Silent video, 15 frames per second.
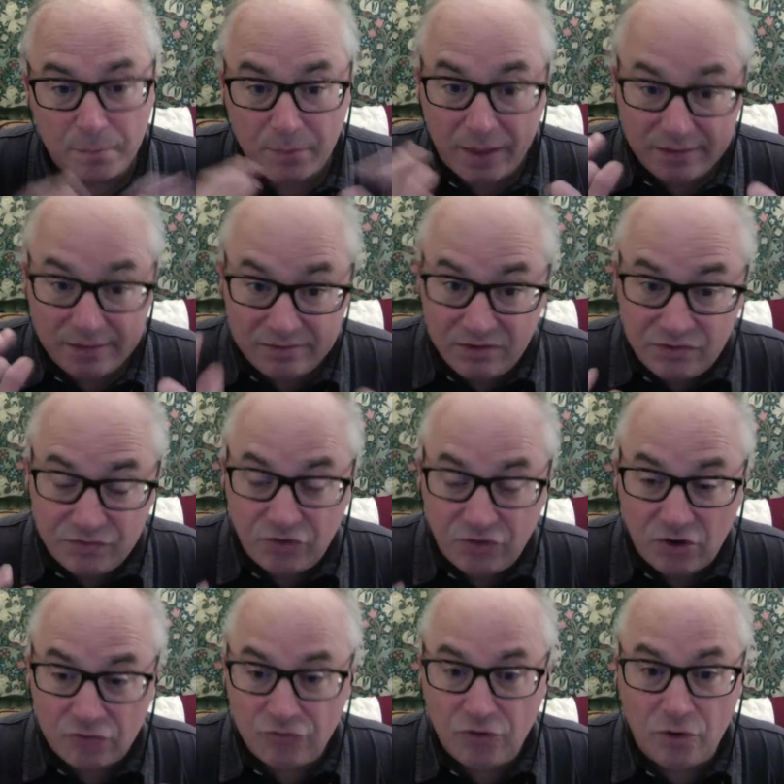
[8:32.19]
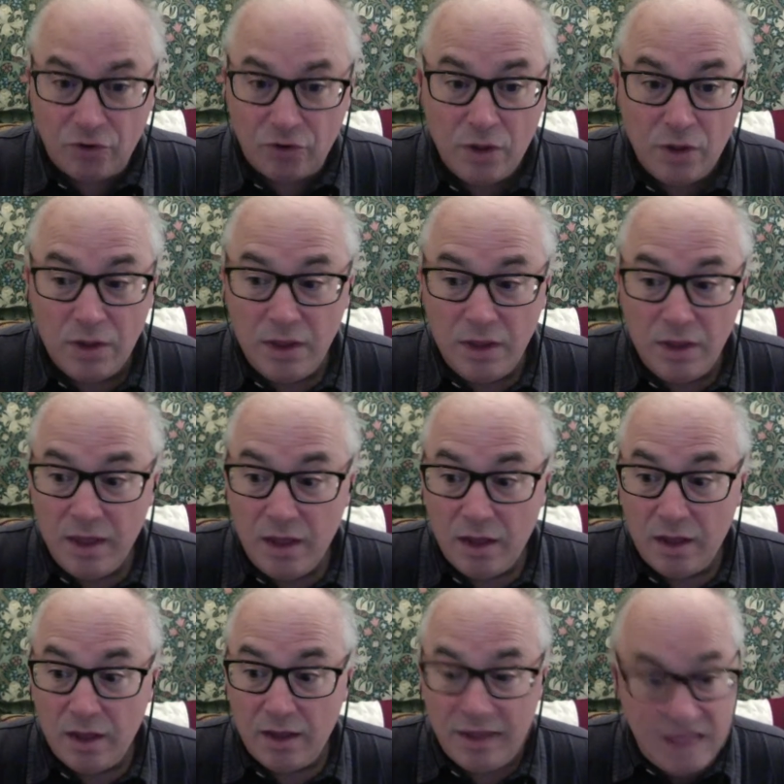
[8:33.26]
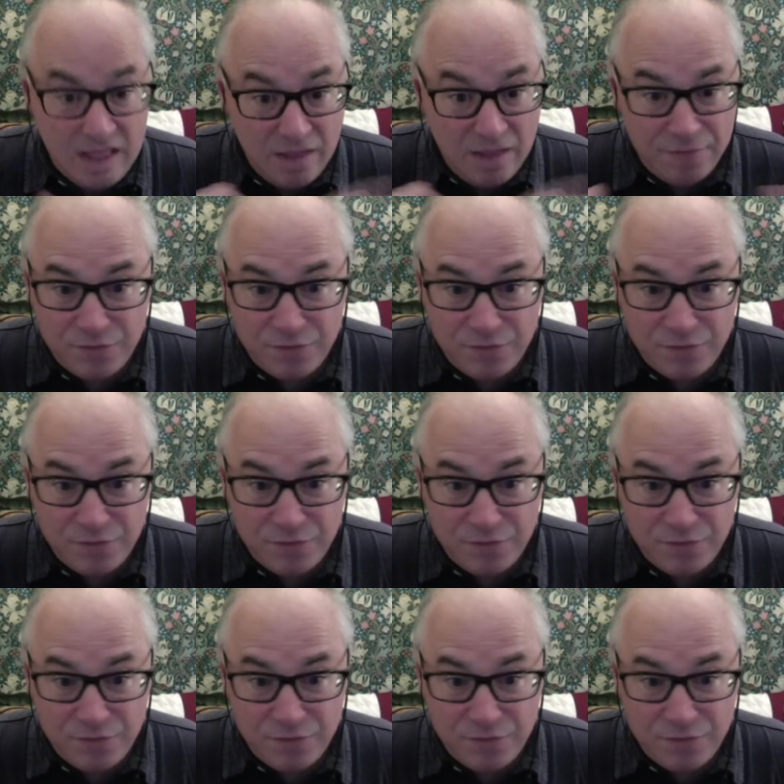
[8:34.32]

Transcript: at this juncture, uh, if you